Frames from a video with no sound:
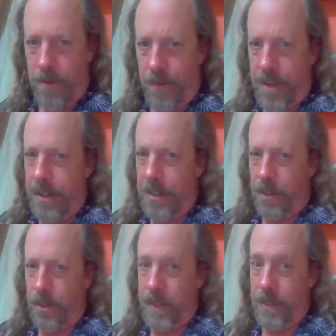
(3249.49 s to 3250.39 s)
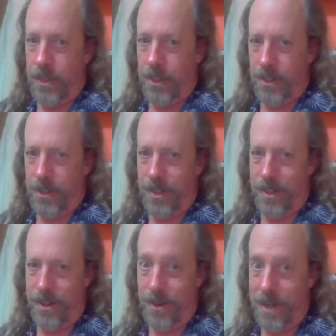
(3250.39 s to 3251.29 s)
or if they did a little research
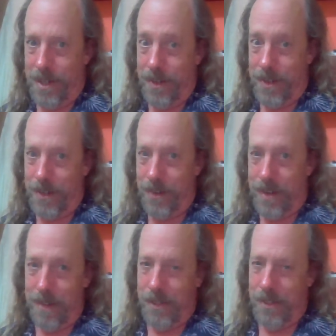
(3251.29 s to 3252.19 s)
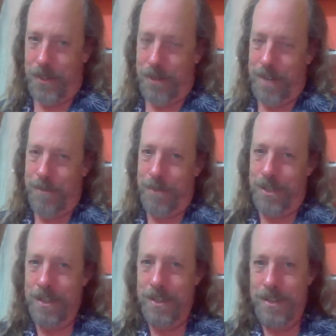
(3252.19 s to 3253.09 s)
and knew what their other options might be,